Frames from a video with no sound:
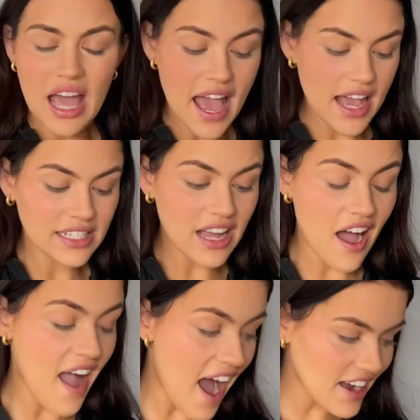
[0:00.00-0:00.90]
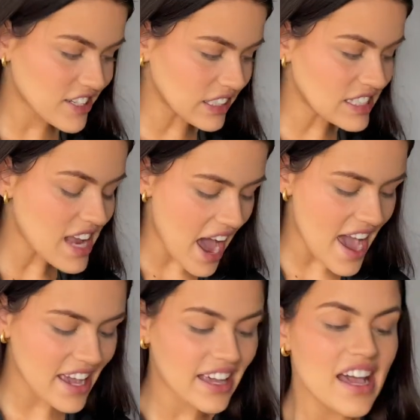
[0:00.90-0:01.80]
And I actually
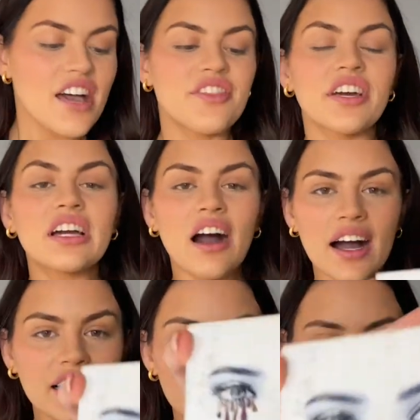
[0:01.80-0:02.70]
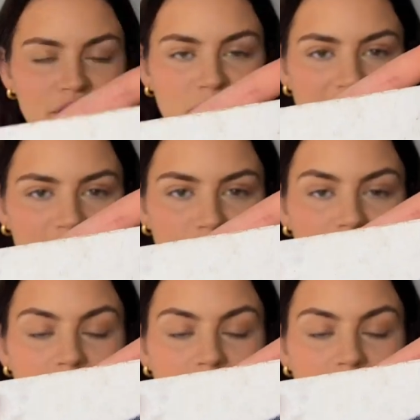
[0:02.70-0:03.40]
take the Kylie Cosmetics